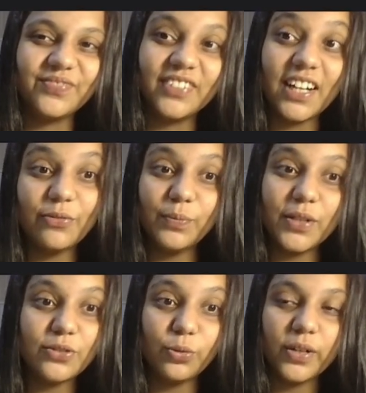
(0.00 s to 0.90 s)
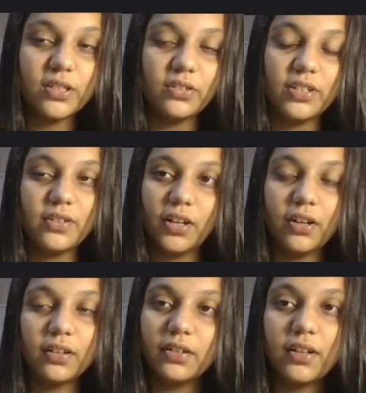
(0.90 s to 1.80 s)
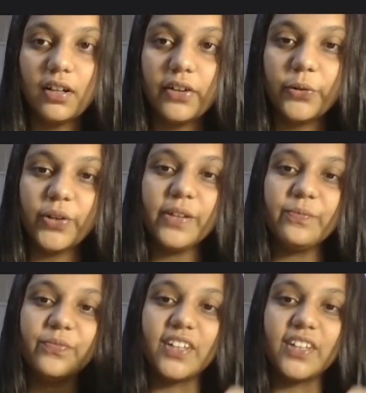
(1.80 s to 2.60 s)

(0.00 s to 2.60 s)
That will be so much interesting. Okay,